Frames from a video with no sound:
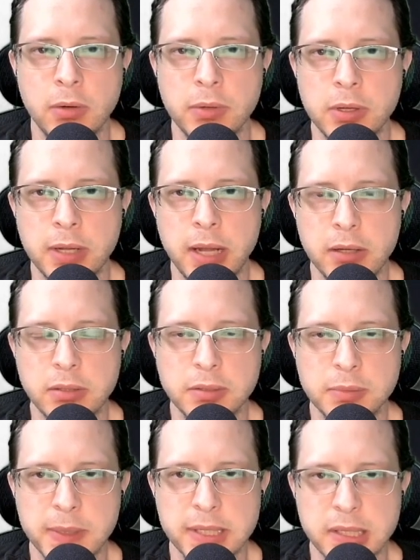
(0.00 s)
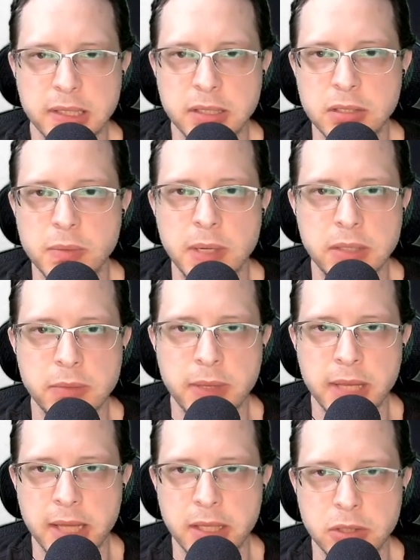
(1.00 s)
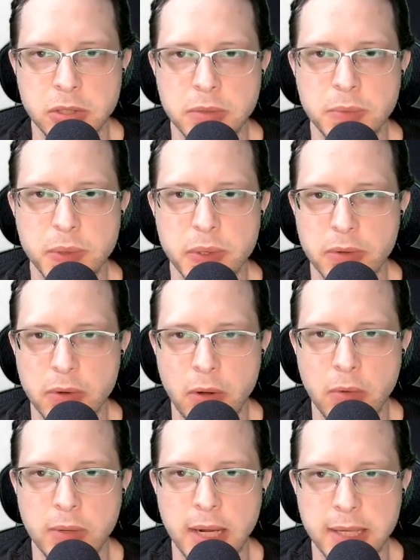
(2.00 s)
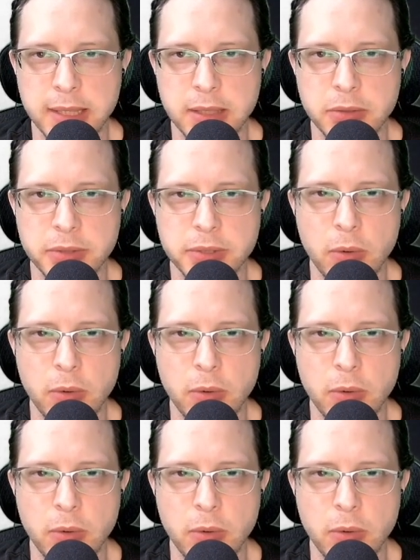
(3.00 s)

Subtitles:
character is placed in a situation where they had to choose between their own ideals